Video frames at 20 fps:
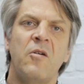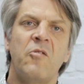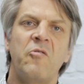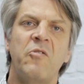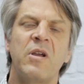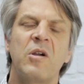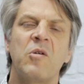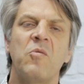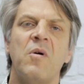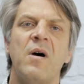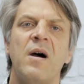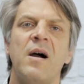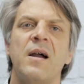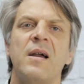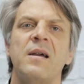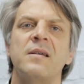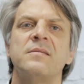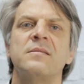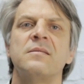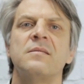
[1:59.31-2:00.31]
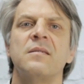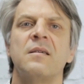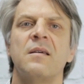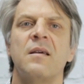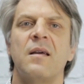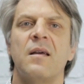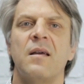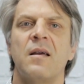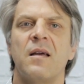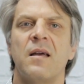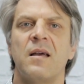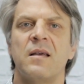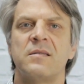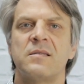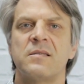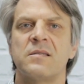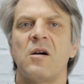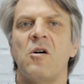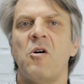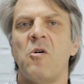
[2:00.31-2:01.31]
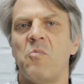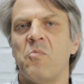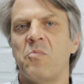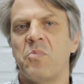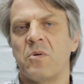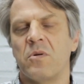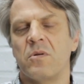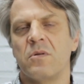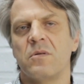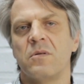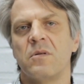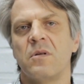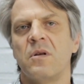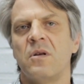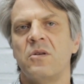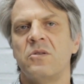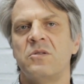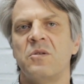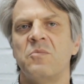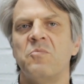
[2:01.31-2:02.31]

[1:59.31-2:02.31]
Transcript: requires a sample to